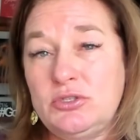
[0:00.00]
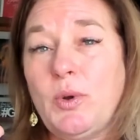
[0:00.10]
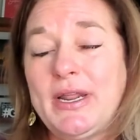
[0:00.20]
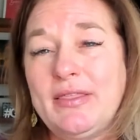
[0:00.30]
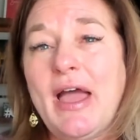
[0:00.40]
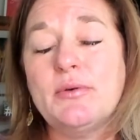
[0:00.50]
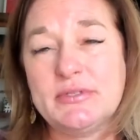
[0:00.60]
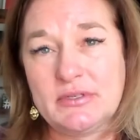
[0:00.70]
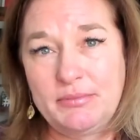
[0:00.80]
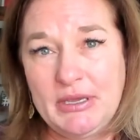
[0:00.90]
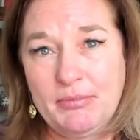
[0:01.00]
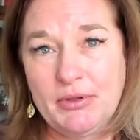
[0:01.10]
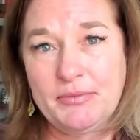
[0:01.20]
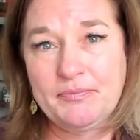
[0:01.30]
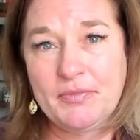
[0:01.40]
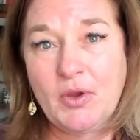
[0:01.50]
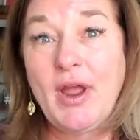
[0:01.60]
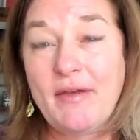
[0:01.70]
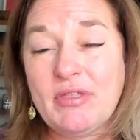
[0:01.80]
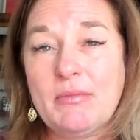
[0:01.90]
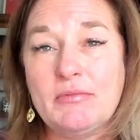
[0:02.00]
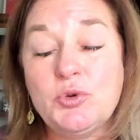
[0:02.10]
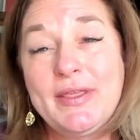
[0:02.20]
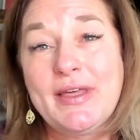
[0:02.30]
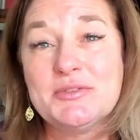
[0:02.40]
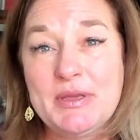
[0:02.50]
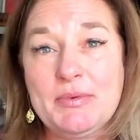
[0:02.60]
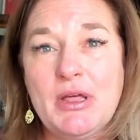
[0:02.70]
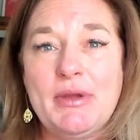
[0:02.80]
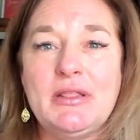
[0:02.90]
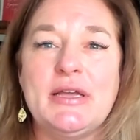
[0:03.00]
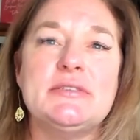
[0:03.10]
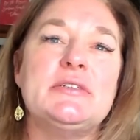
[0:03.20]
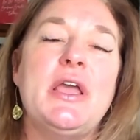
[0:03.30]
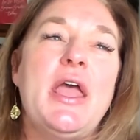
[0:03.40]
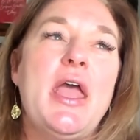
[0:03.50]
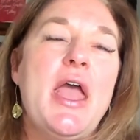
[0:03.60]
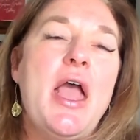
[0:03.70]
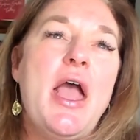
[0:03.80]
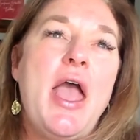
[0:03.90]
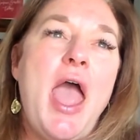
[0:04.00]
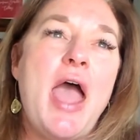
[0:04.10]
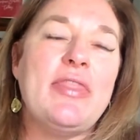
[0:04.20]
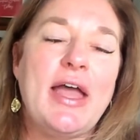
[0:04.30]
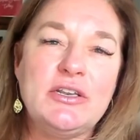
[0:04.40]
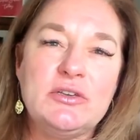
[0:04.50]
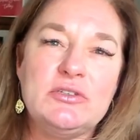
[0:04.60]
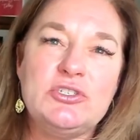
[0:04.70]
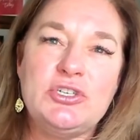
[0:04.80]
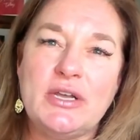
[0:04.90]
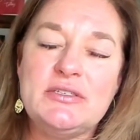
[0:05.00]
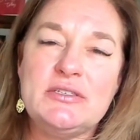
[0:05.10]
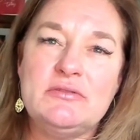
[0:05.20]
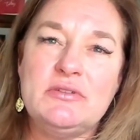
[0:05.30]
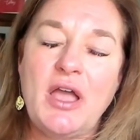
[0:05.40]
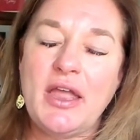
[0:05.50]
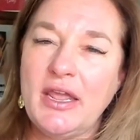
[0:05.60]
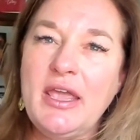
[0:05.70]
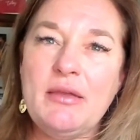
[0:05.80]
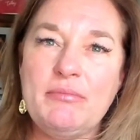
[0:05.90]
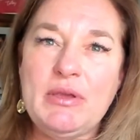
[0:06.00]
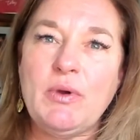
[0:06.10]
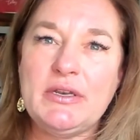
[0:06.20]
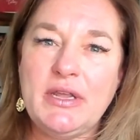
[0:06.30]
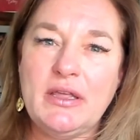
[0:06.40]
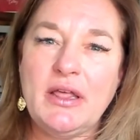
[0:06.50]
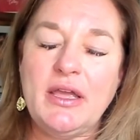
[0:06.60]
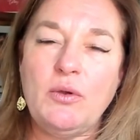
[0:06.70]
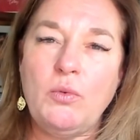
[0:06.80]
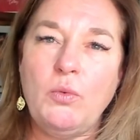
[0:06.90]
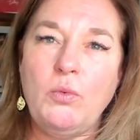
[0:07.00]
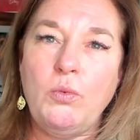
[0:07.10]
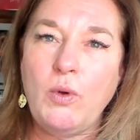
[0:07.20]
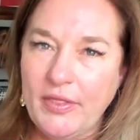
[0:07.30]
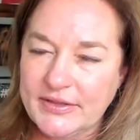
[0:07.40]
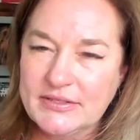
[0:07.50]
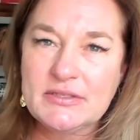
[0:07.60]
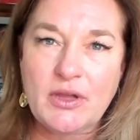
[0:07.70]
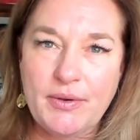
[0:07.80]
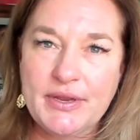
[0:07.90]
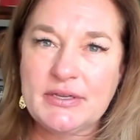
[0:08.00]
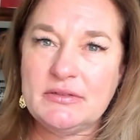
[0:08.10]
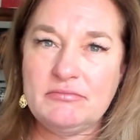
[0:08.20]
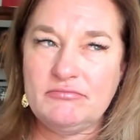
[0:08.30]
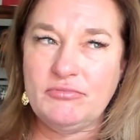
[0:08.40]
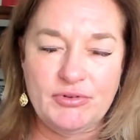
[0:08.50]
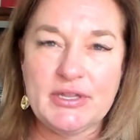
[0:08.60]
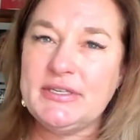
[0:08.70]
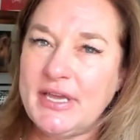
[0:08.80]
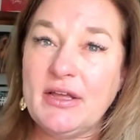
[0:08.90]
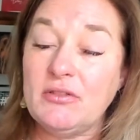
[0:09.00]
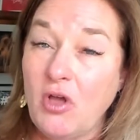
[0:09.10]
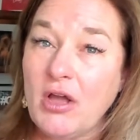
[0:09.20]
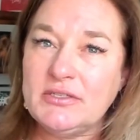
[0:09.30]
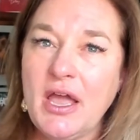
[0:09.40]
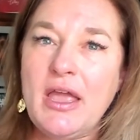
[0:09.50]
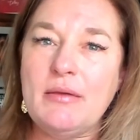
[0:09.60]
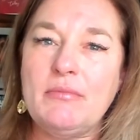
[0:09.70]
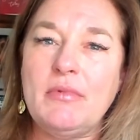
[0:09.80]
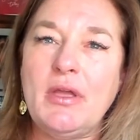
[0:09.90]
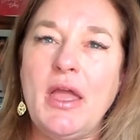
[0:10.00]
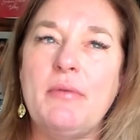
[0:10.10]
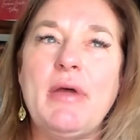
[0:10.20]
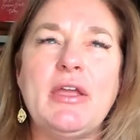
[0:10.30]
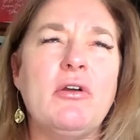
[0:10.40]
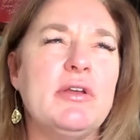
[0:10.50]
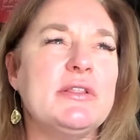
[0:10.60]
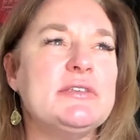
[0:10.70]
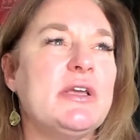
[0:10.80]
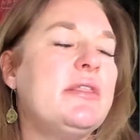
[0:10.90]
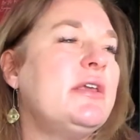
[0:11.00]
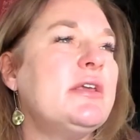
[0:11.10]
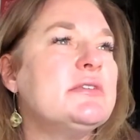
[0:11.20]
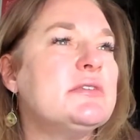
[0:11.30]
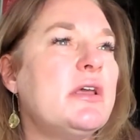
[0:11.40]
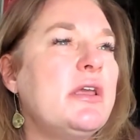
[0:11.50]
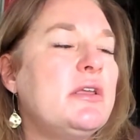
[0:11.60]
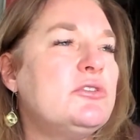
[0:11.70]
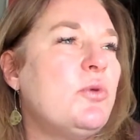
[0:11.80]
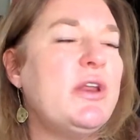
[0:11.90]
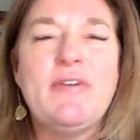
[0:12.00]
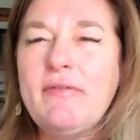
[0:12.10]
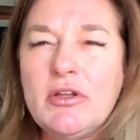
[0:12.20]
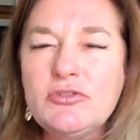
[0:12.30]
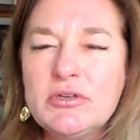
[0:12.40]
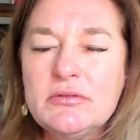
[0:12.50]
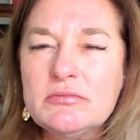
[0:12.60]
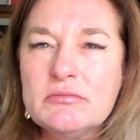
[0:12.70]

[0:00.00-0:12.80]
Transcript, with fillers: 20,000 people or have them 20,000 people on my list. And that just kind of hit me one day, like, well, this is going to really take a long time. My current list, I think, is like 2,500.